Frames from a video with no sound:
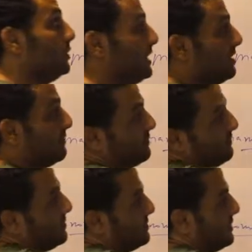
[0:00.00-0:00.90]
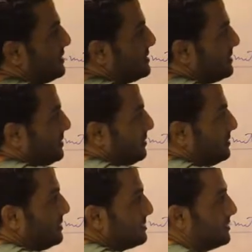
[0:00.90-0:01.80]
do have density
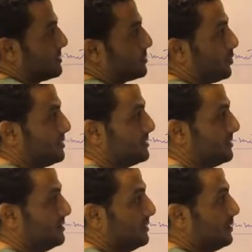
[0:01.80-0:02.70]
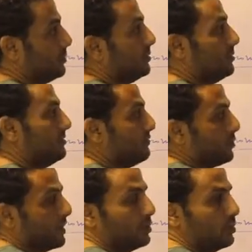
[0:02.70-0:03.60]
is constant, and
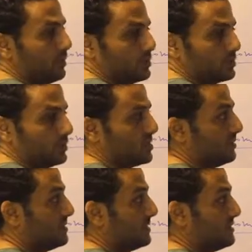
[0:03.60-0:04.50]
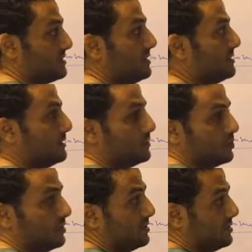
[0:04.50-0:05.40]
for incompressible substance density
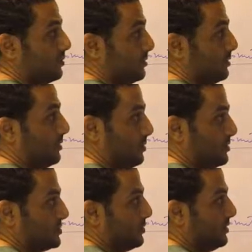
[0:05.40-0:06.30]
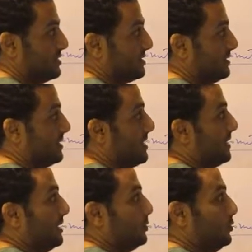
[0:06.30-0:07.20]
is almost constant,
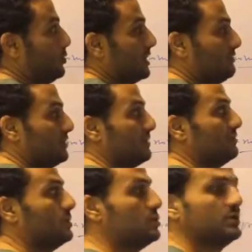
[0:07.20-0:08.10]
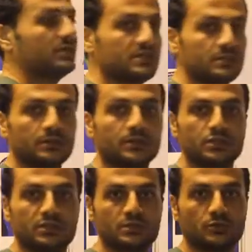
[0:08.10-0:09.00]
and we do have gravitational
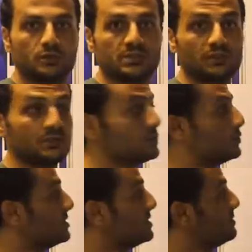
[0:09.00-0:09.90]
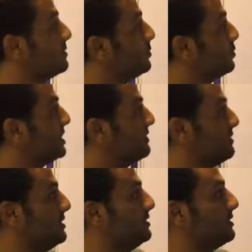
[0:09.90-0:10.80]
acceleration is constant. So this means we do have
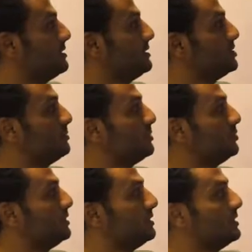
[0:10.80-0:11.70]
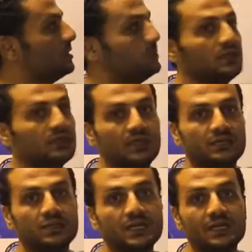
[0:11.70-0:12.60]
linear relation between delta B
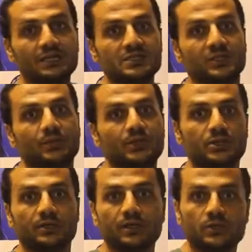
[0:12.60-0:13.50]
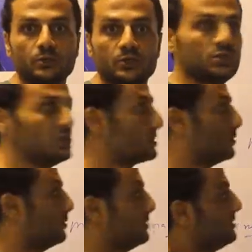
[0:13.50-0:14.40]
and the pressure heat, which is
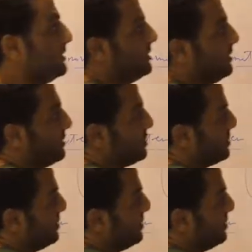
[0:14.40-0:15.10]
called delta H.